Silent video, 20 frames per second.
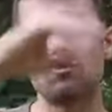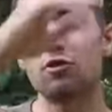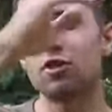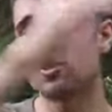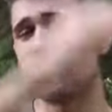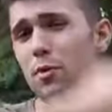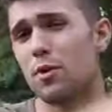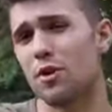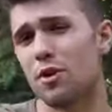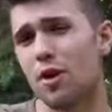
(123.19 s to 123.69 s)

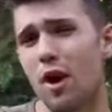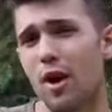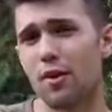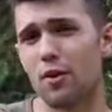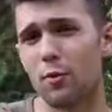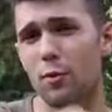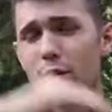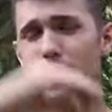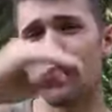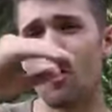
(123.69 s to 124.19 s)
usually when you're
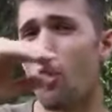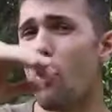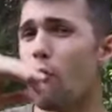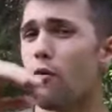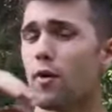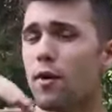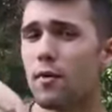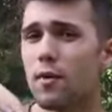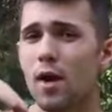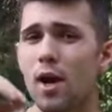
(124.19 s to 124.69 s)
under. When you're
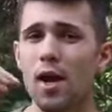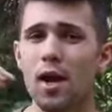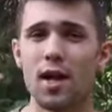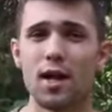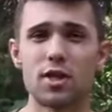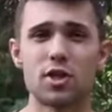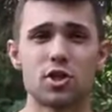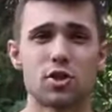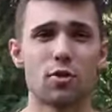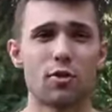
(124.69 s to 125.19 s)
over,
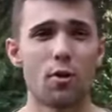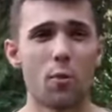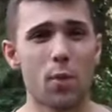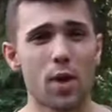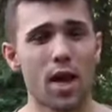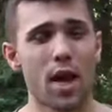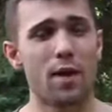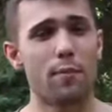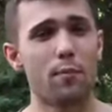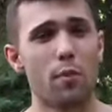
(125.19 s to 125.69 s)
it's shown that we
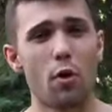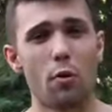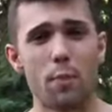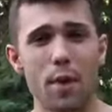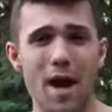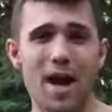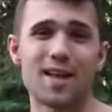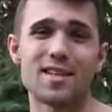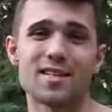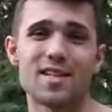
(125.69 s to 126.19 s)
can blow
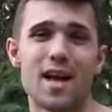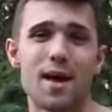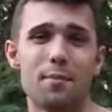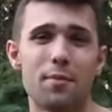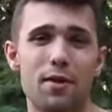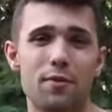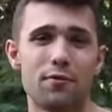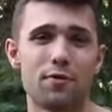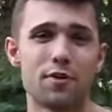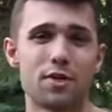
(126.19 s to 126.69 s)
past that,
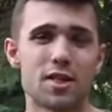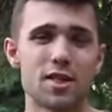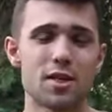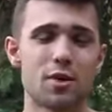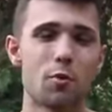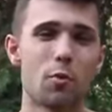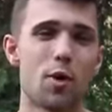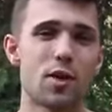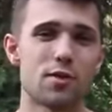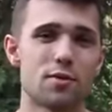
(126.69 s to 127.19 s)
but if you
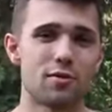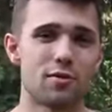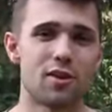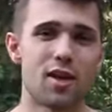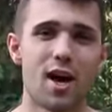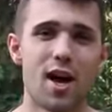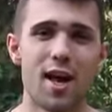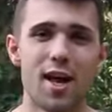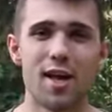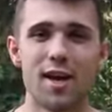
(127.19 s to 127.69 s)
consider Western
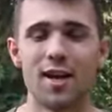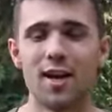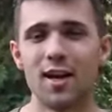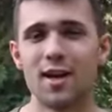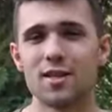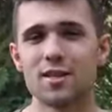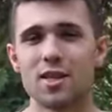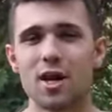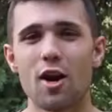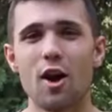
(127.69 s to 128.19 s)
diet,
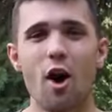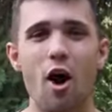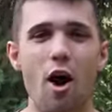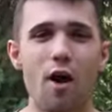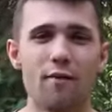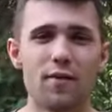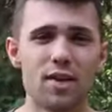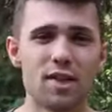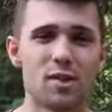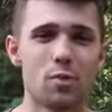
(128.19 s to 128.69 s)
it's kind of
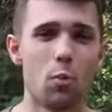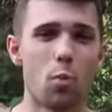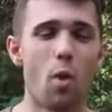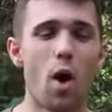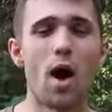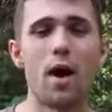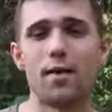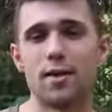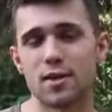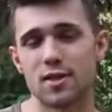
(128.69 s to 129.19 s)
obvious
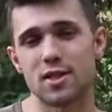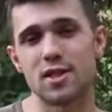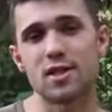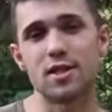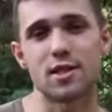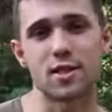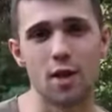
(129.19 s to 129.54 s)
why this is